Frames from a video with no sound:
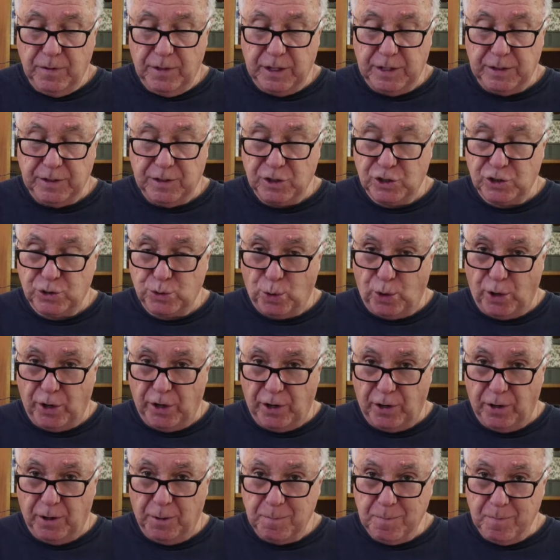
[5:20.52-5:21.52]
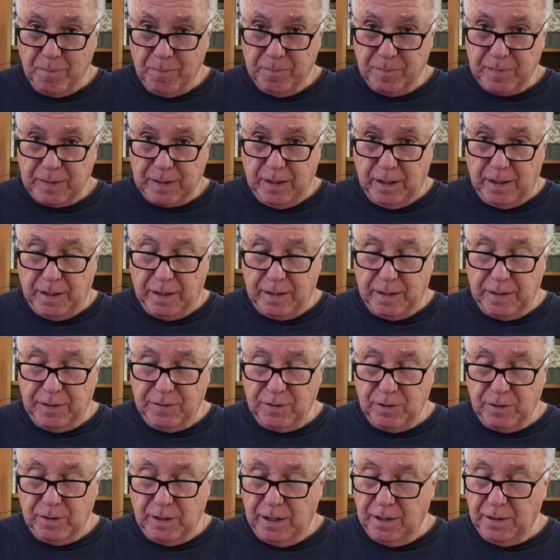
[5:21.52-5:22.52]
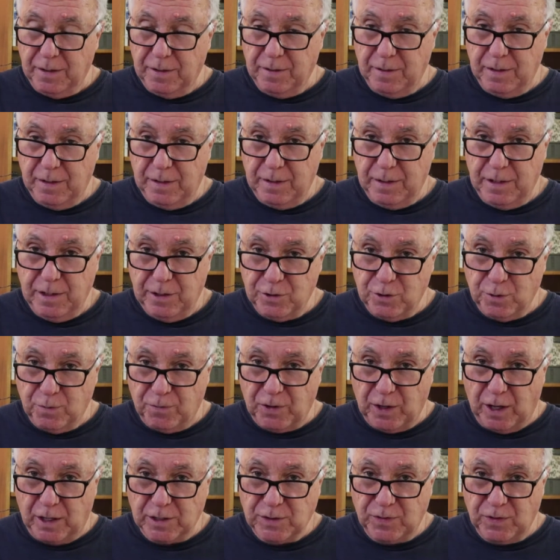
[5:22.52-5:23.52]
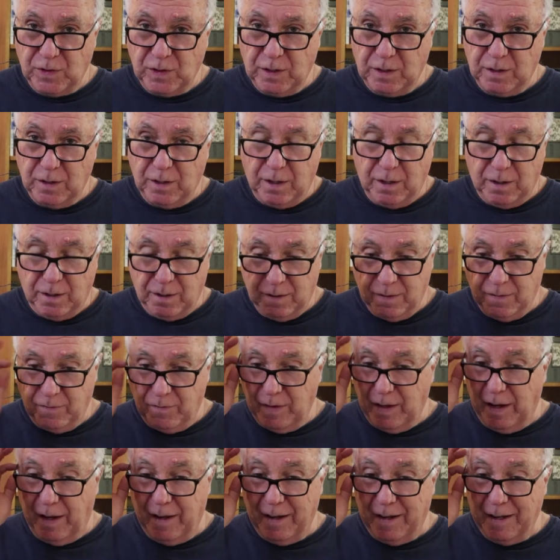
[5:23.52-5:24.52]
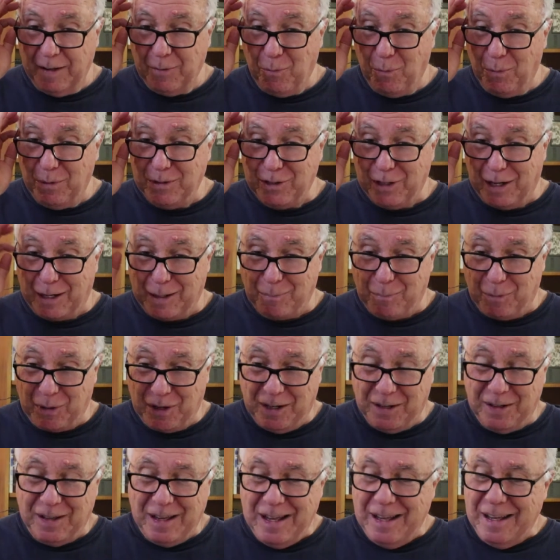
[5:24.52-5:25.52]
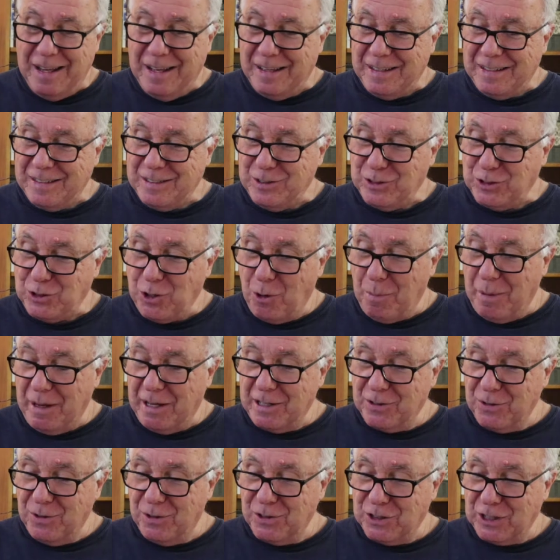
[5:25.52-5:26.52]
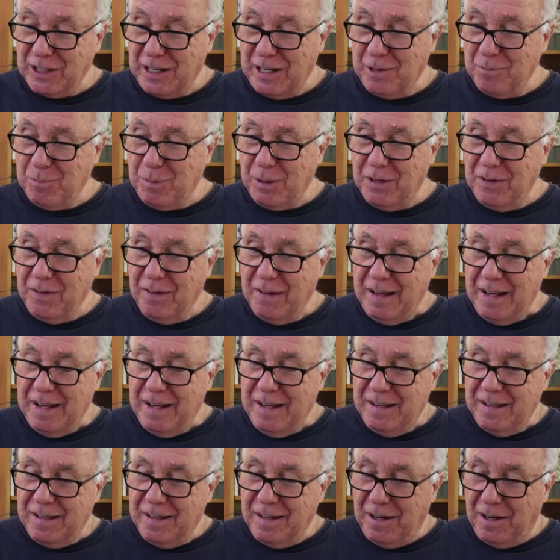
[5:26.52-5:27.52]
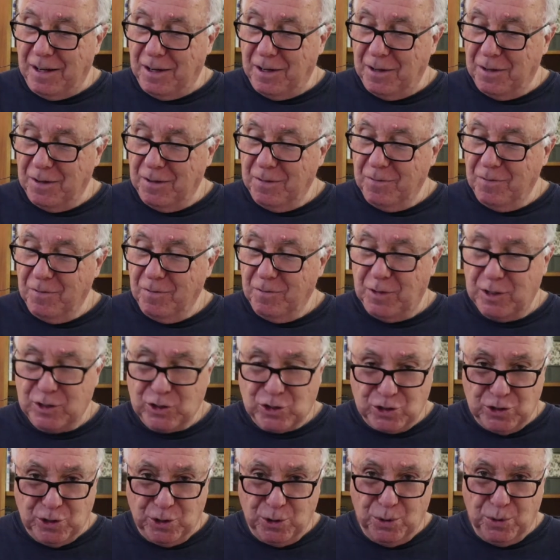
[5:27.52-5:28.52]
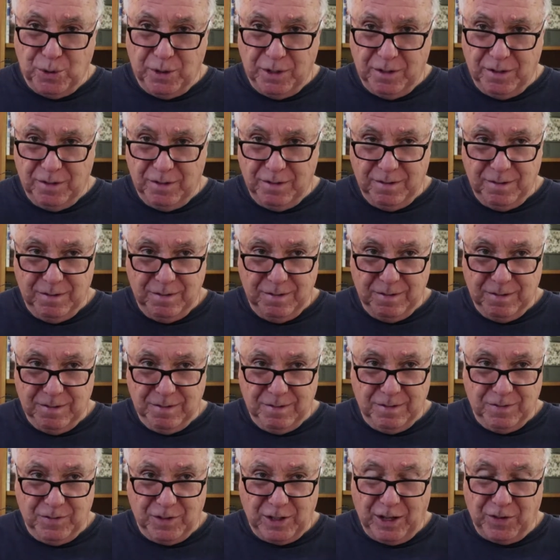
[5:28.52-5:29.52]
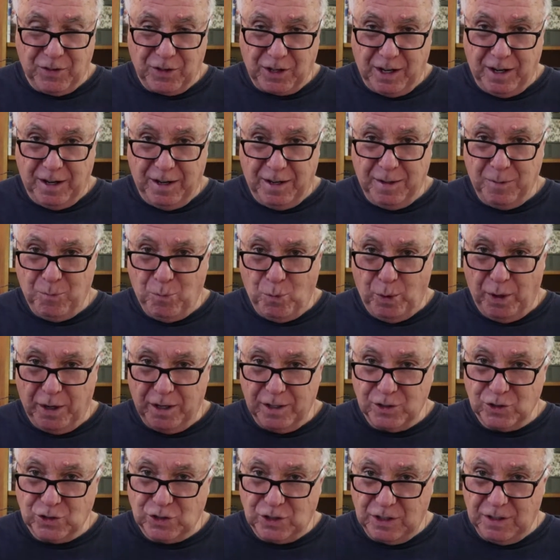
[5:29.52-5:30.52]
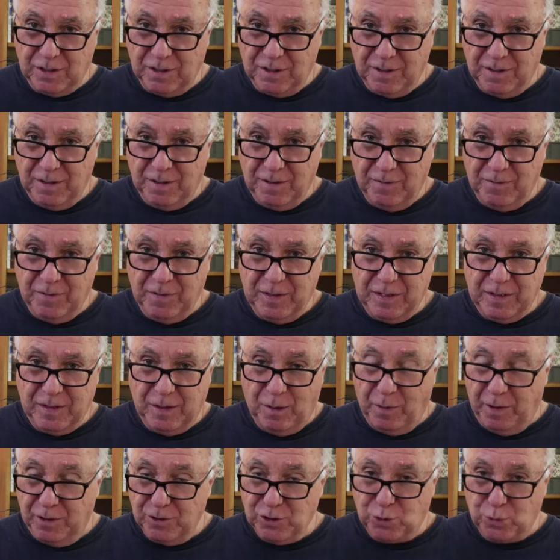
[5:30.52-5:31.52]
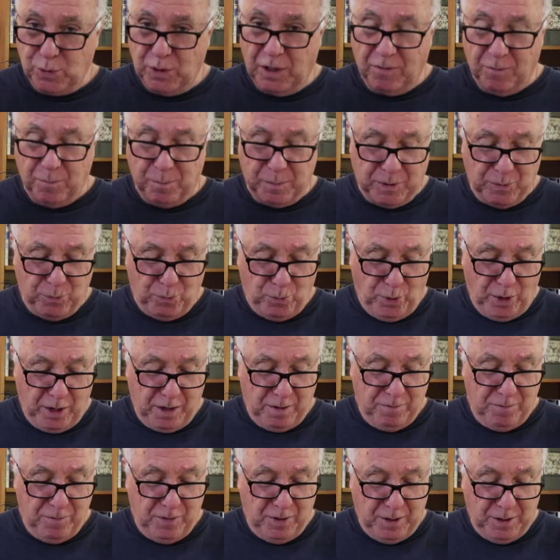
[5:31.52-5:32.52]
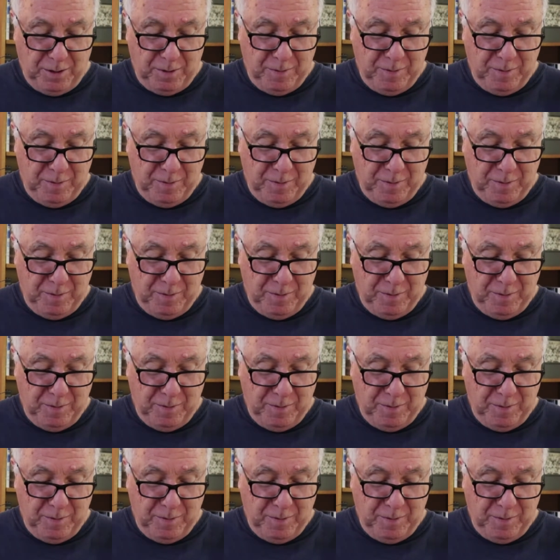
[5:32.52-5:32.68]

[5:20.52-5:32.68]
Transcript: the destroyer in Hindu philosophy, which I'm going to show my ignorance again, but Vishnu and the other guy, there's three of them, but one of